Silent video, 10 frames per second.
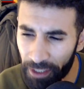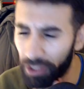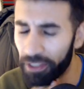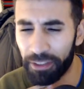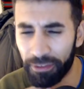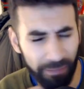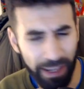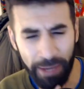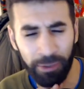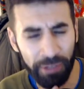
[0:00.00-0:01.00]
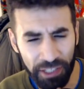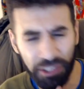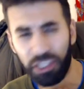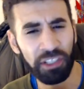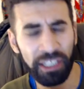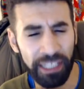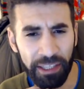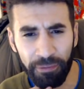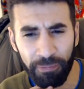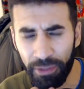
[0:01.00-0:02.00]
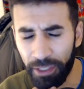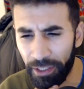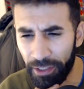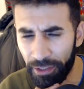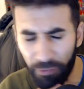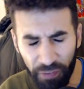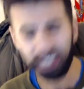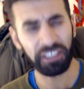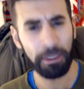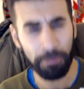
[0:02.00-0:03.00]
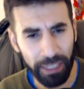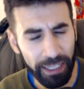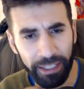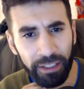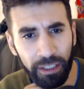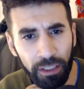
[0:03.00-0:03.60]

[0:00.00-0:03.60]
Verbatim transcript: Like Emery is suddenly the the, the victim here.